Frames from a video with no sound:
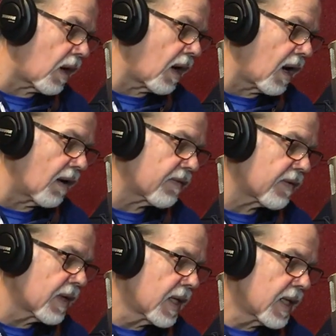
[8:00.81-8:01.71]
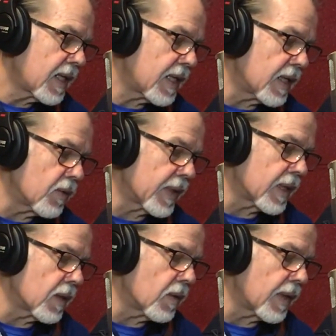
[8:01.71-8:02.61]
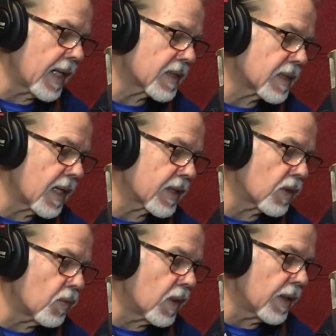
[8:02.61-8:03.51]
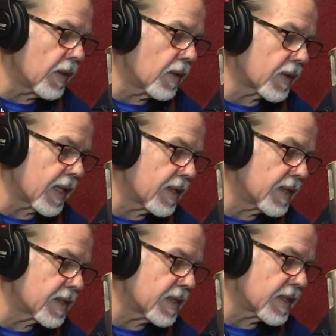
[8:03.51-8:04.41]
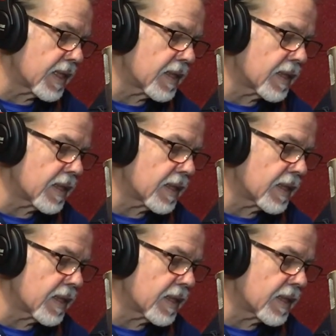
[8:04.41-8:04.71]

off. Here we go. That's not the one. Okay, this is